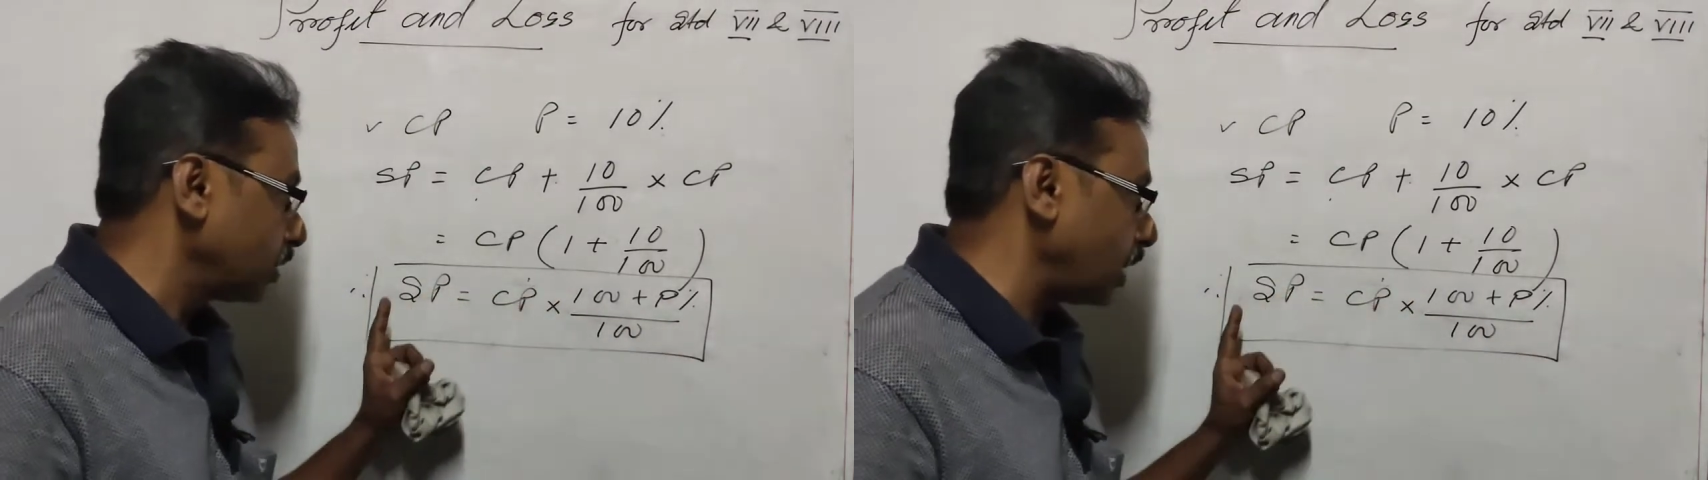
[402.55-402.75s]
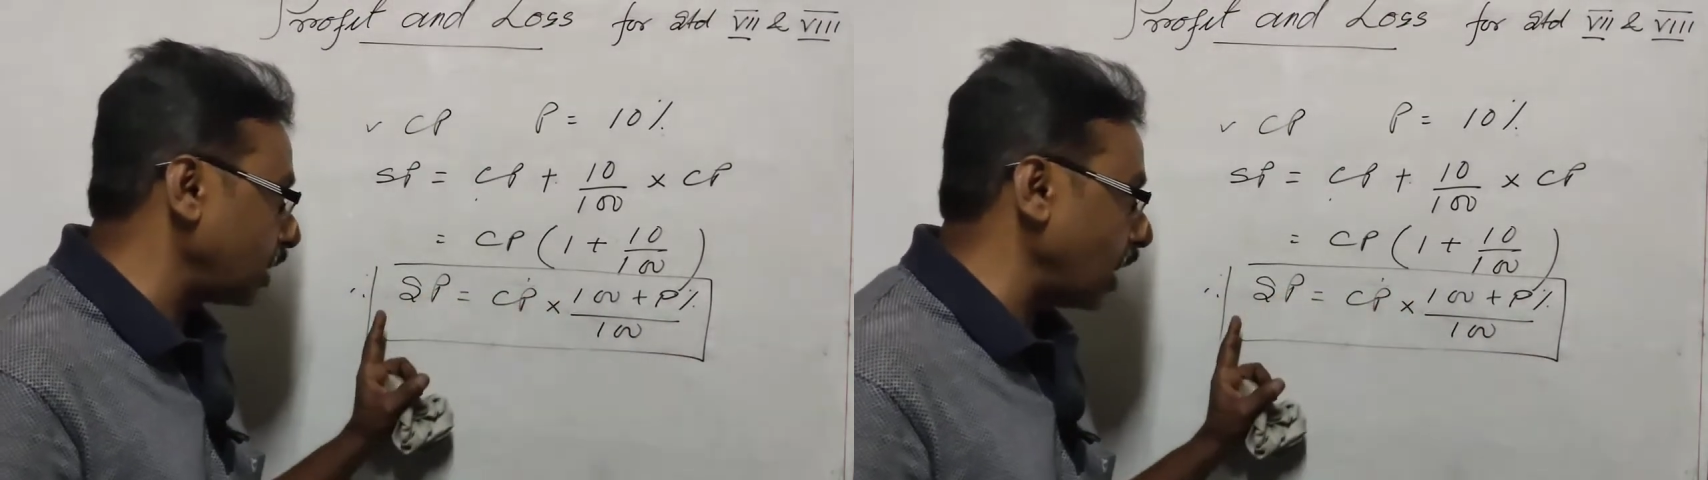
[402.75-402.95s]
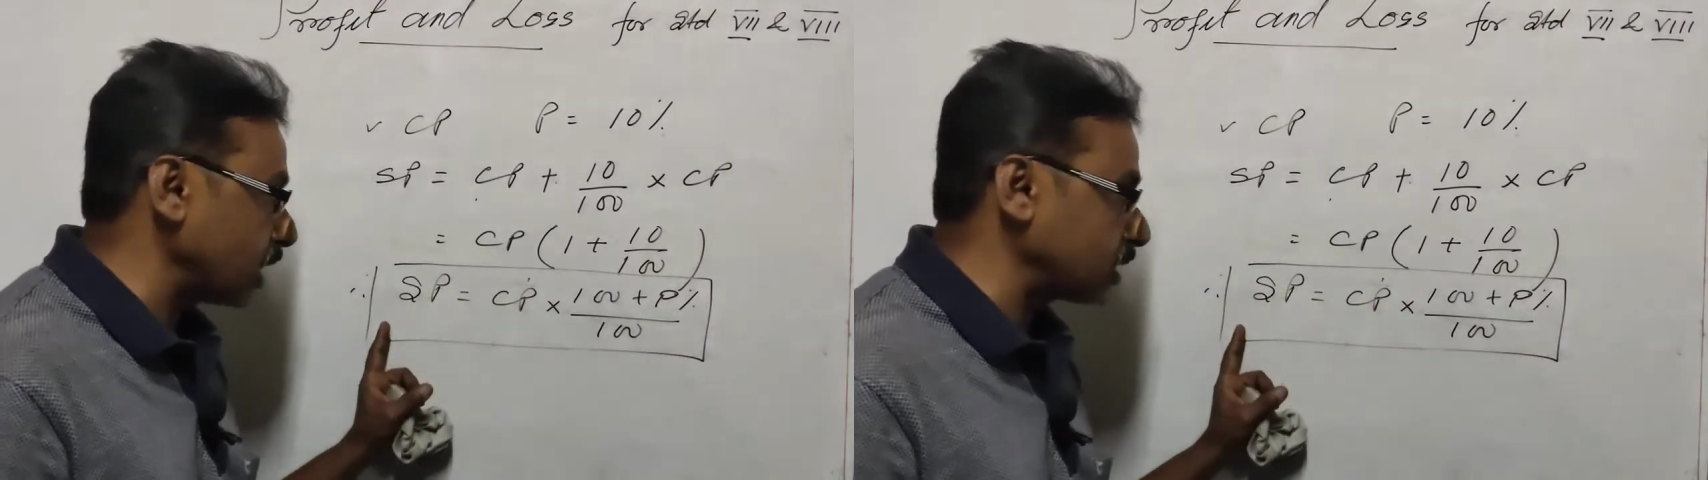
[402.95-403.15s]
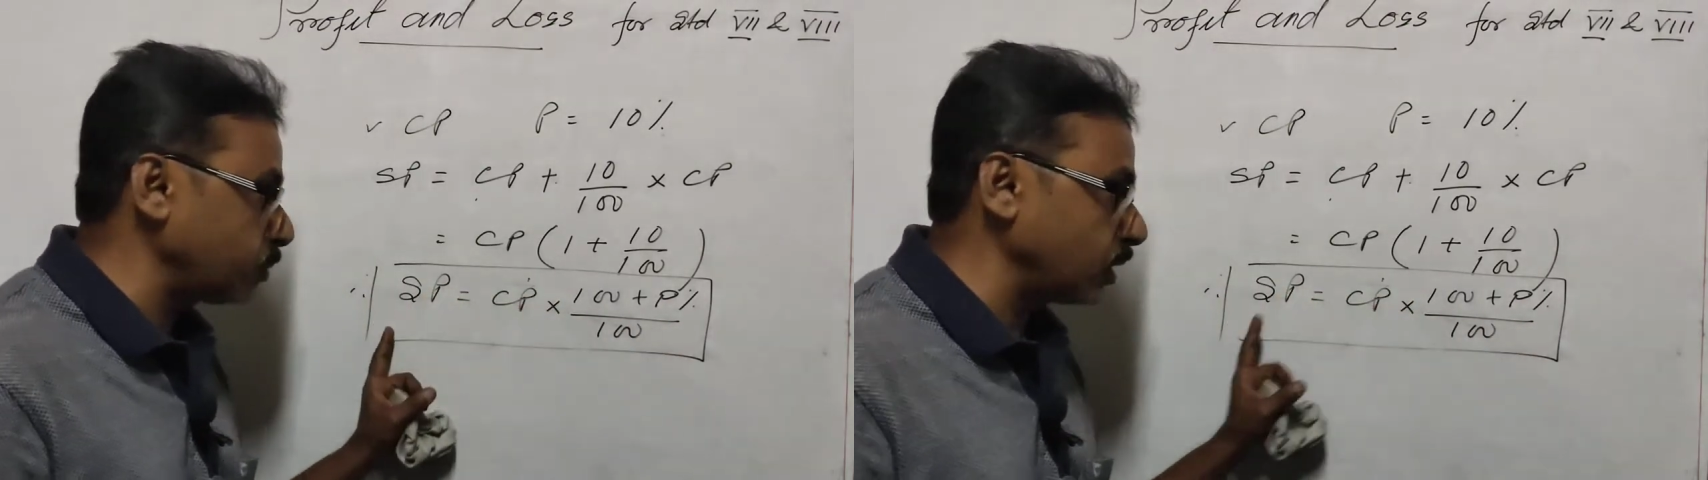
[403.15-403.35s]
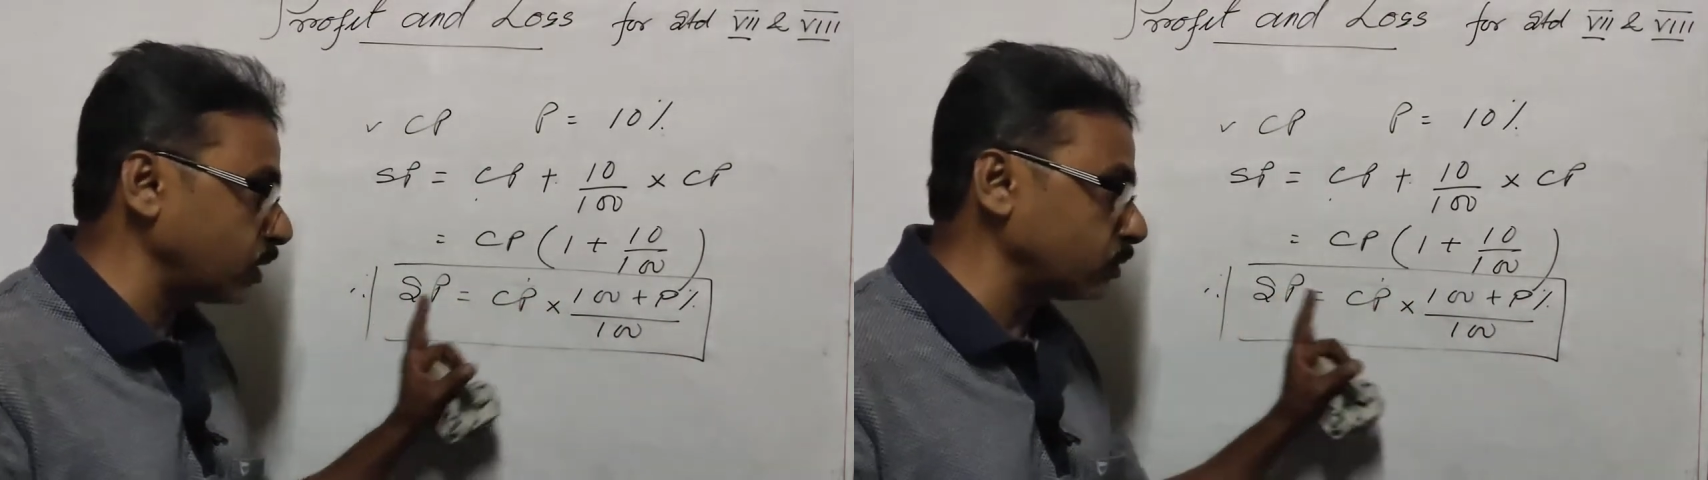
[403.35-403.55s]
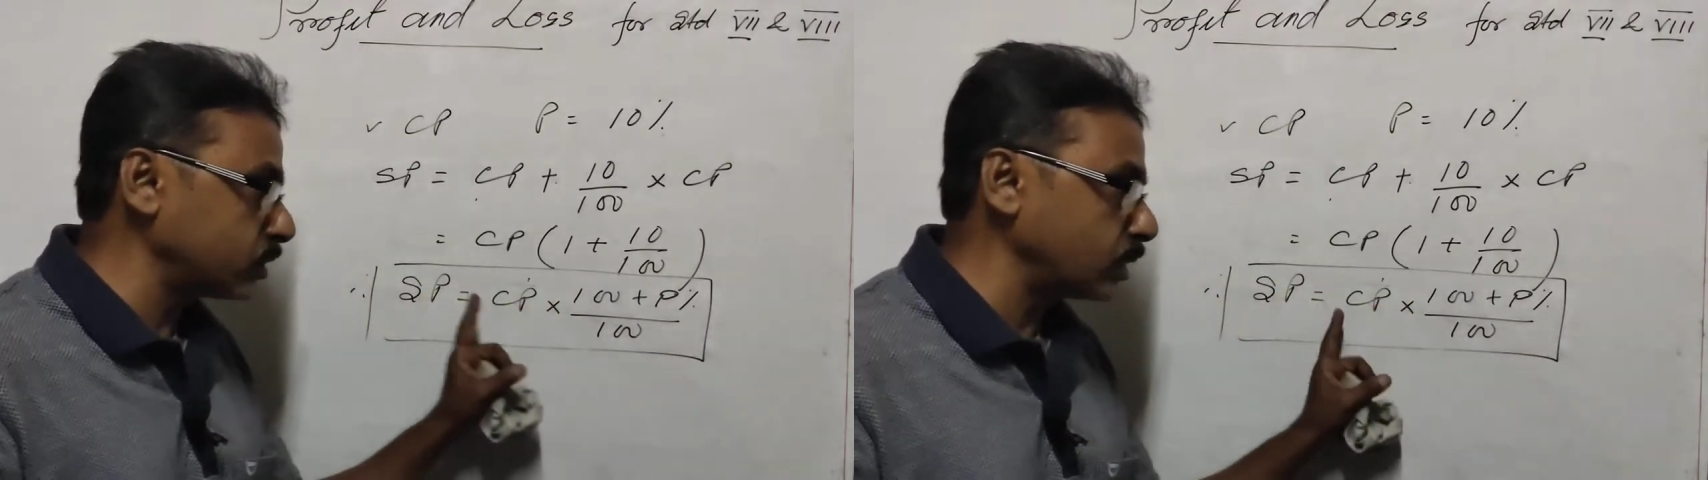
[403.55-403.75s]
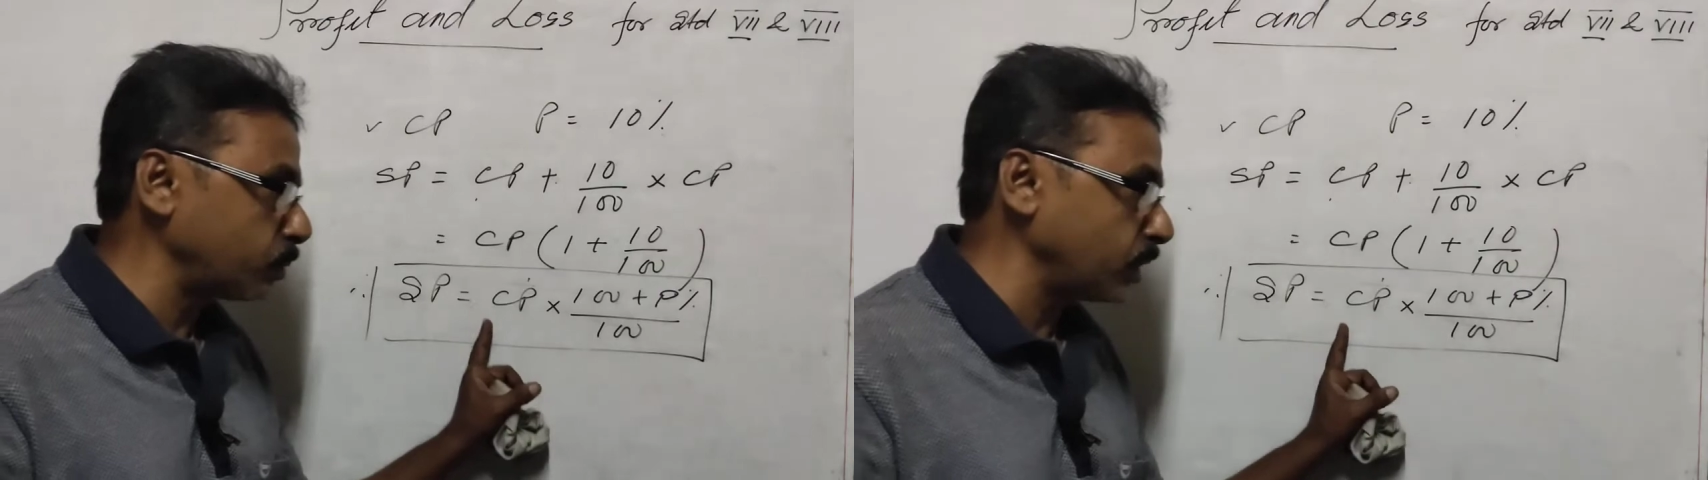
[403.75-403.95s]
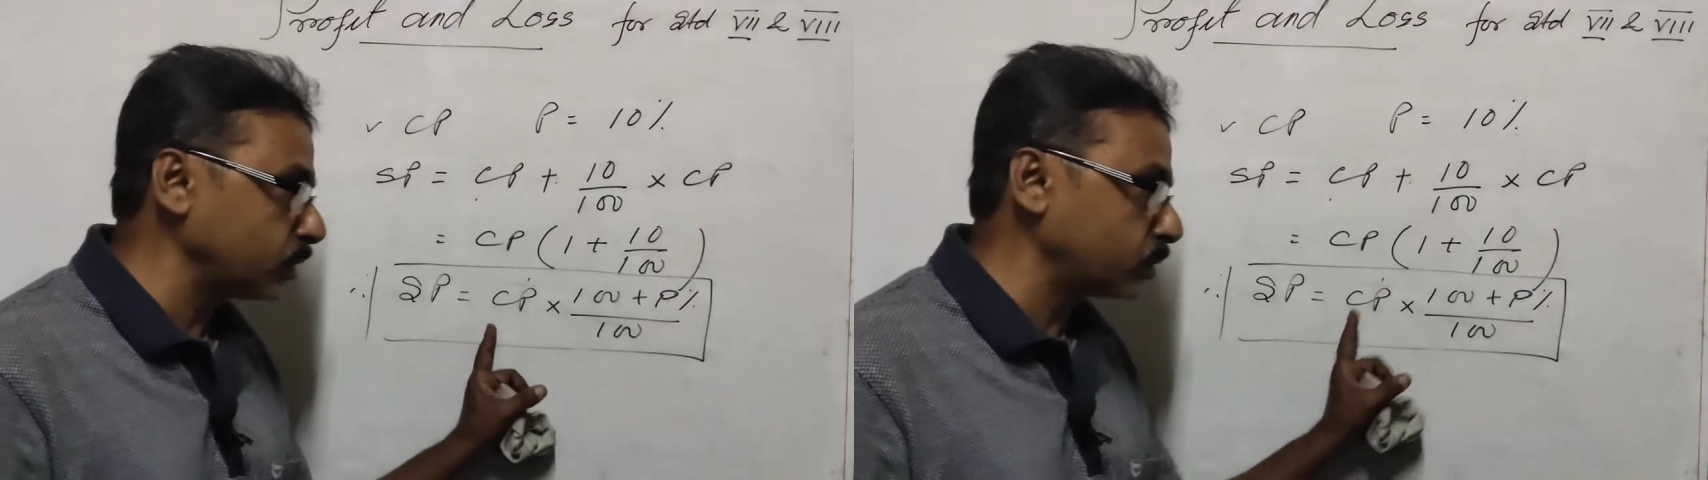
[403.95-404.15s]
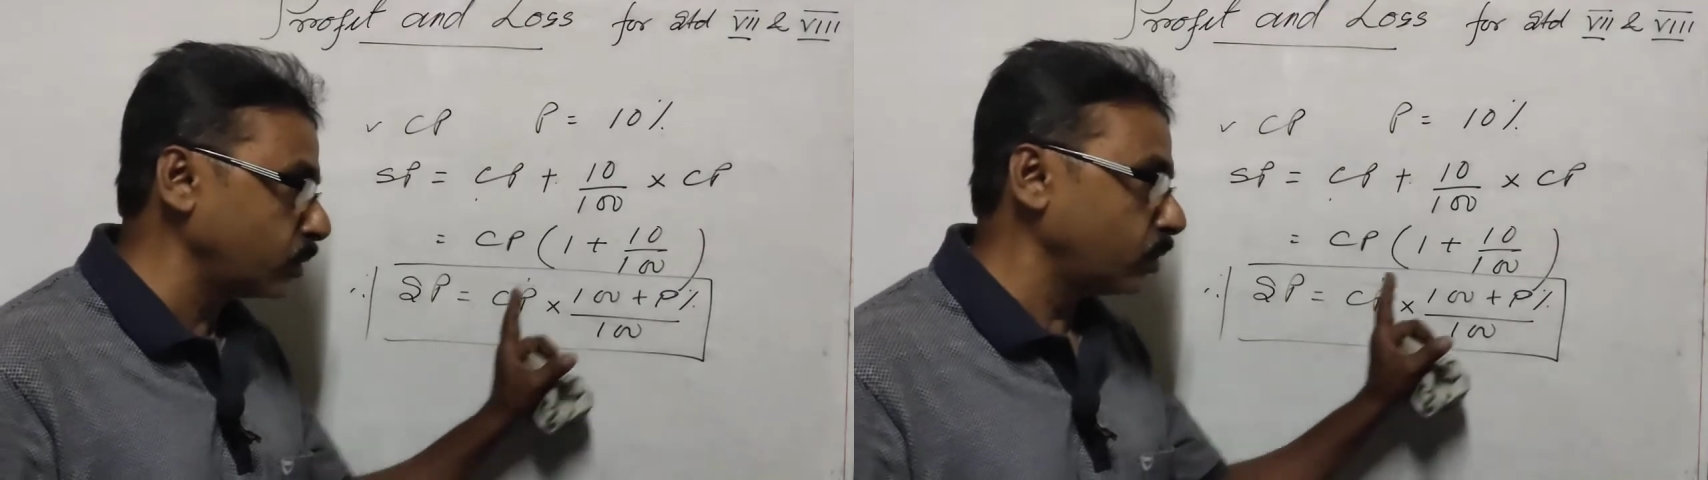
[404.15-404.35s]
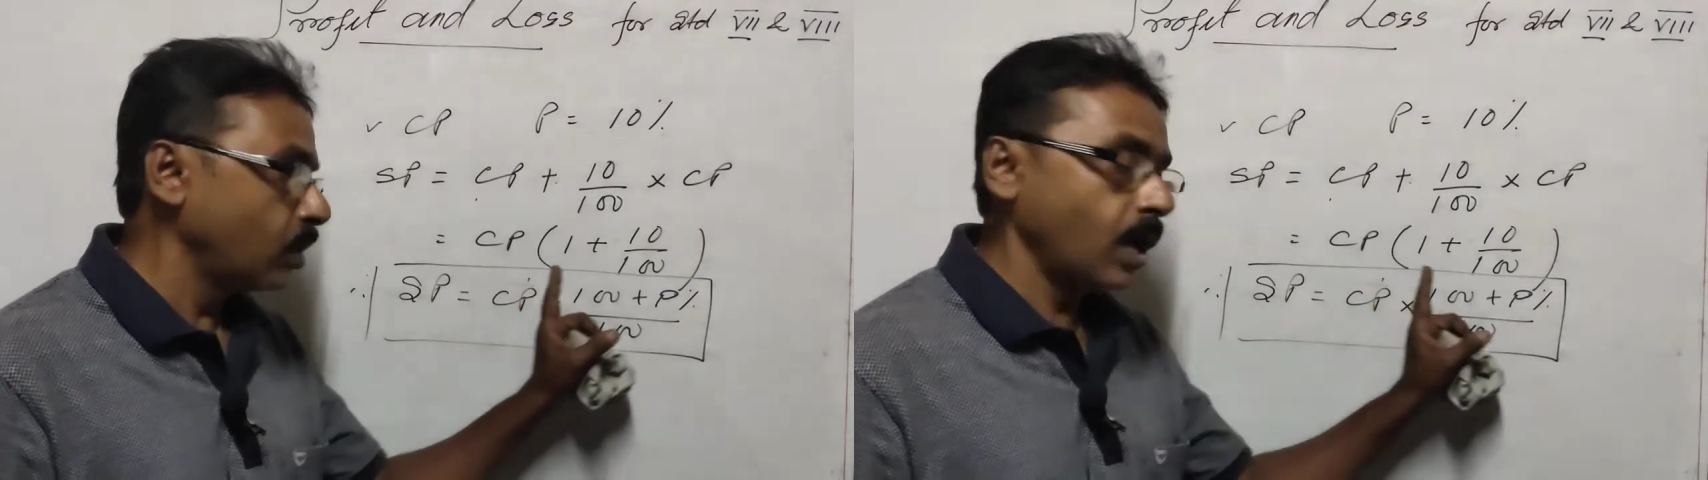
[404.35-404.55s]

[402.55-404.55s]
that SP equal to CP into